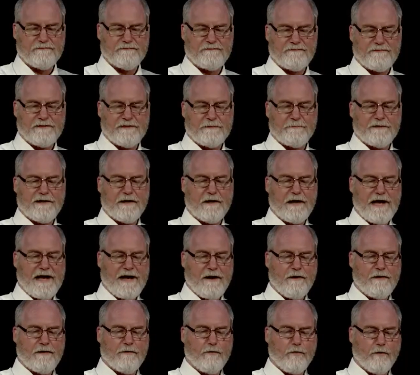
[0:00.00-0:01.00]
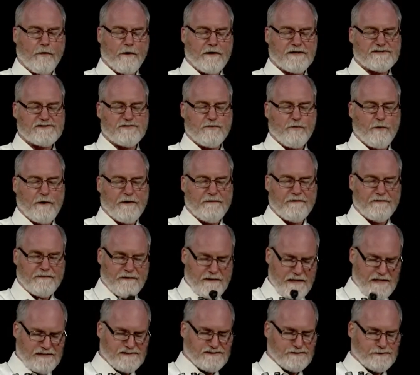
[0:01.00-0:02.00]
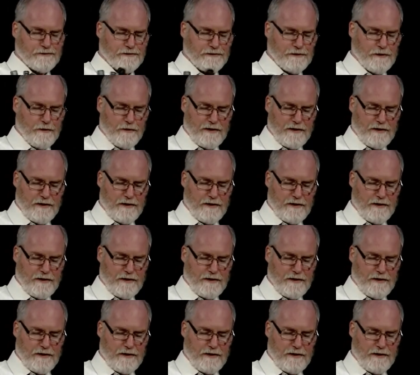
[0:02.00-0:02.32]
female, how it works with a studio